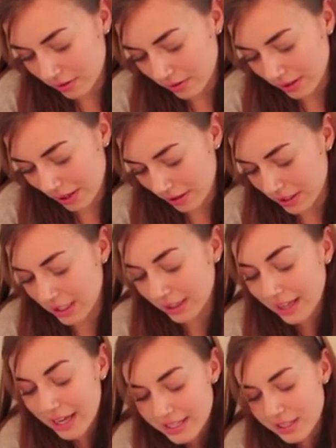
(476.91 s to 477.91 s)
Yeah, it's
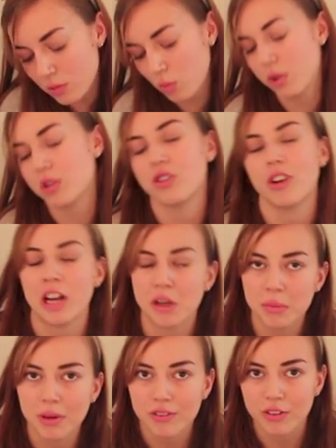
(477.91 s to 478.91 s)
less than 1
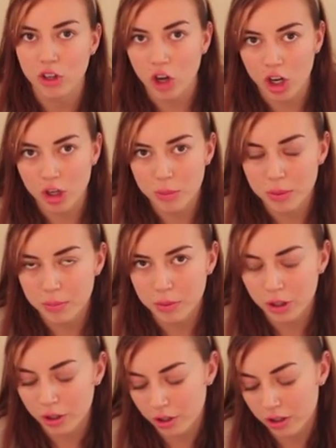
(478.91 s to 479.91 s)
gram of a carb
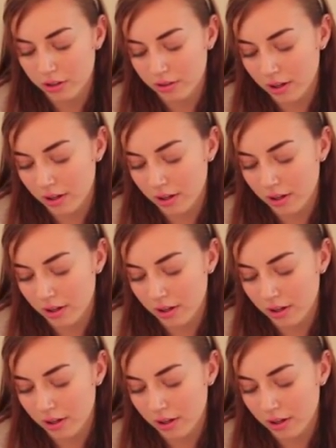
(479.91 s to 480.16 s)
per